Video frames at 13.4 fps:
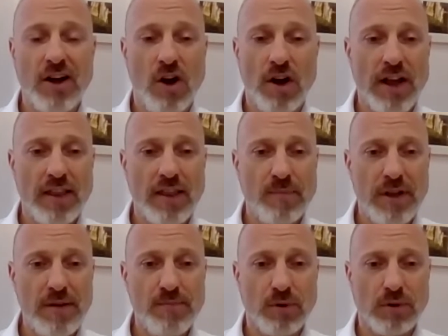they can't get the
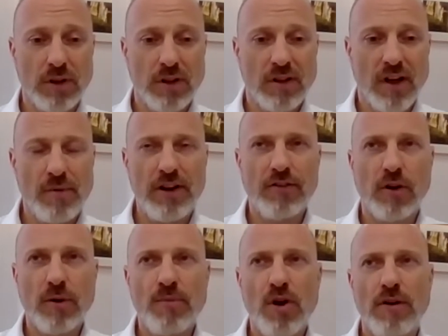people. I mean, yeah. you've
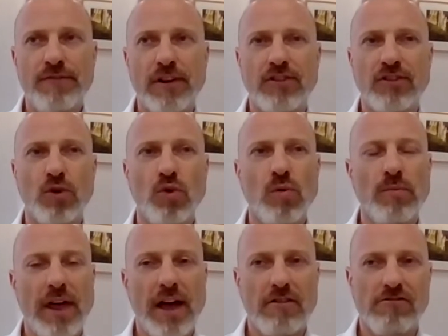got a perfect
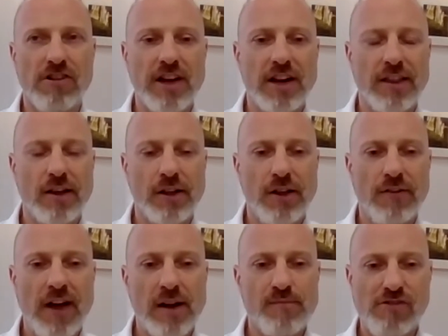storm there, really, that
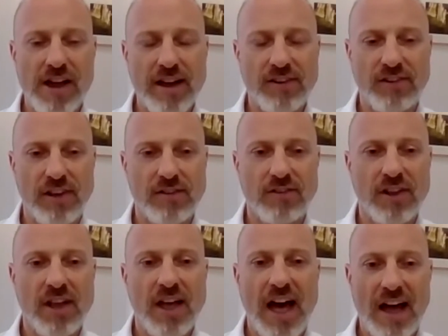you've had Brexit
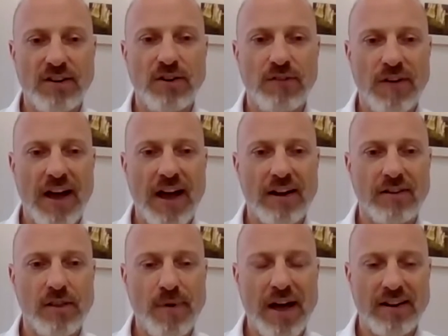and you've
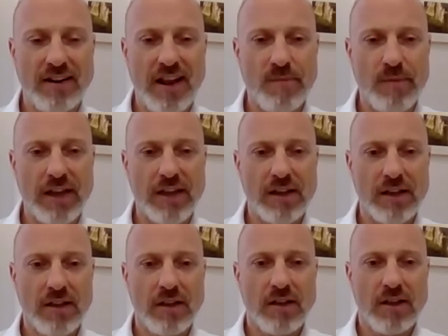had the pandemic.
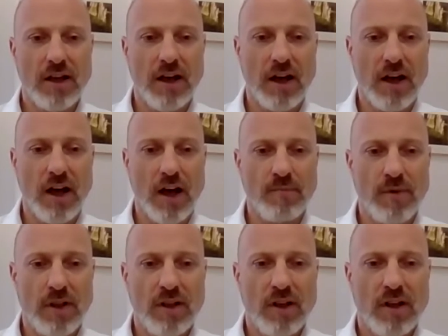Mm-hmm.
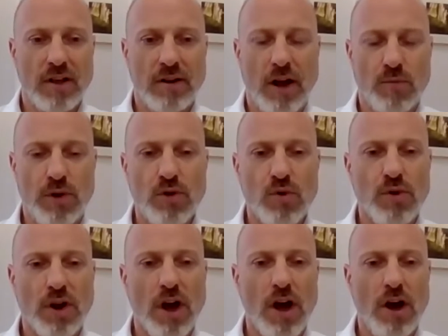Um, and we
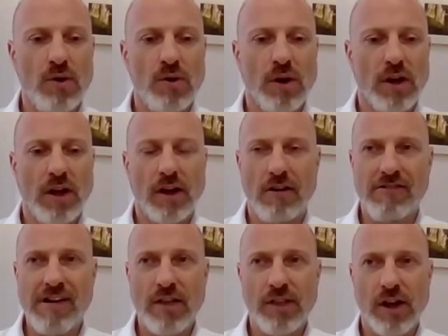all know uh,
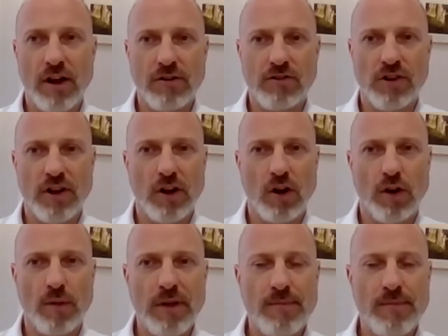around the country, a lot
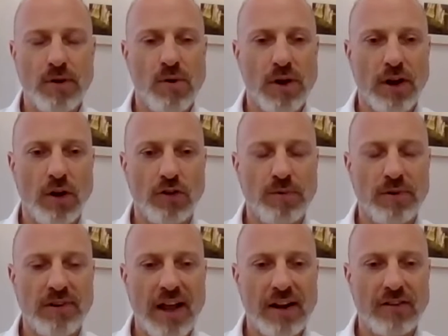of the people who work in
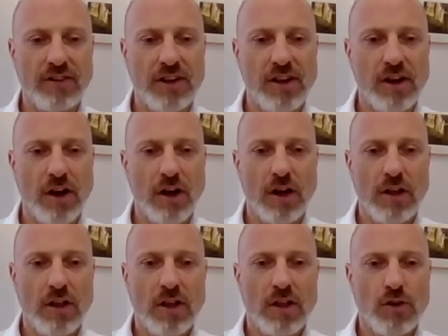hospitality are
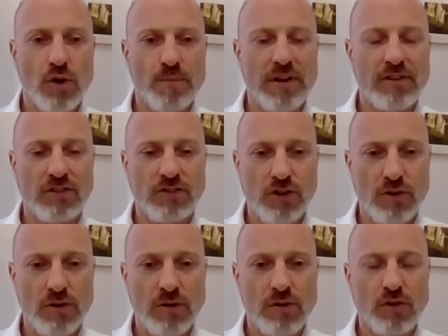European
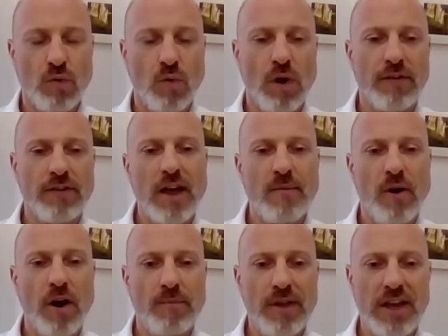students or whatever they
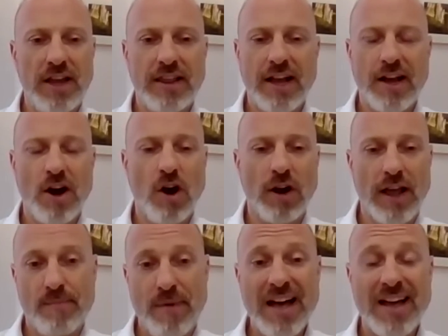might be. They can't
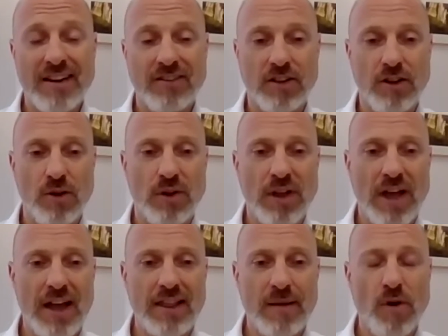get back into the
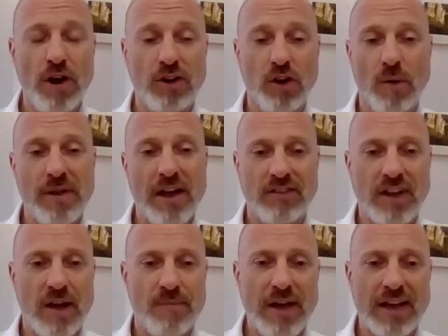UK. They might not be able
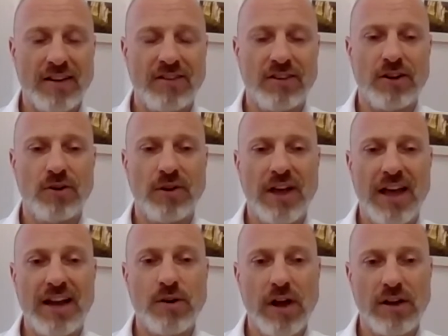to get back into the UK
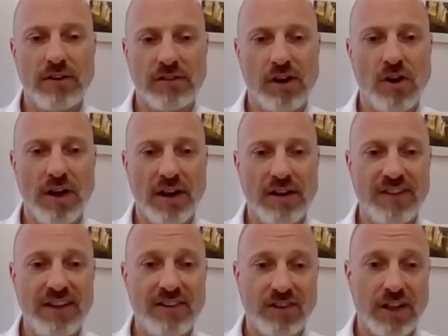anyway because they can't get a
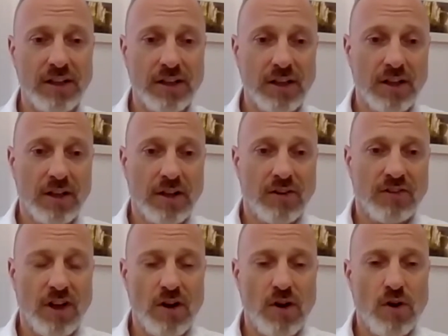visa. Yeah.
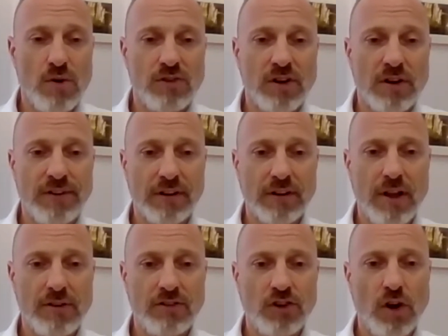So who's going to fill
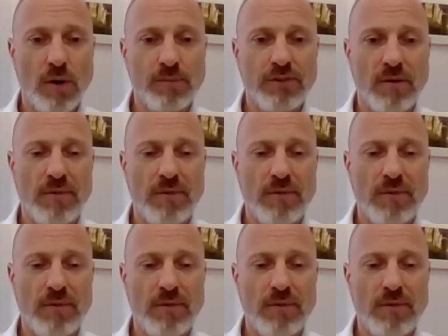those jobs?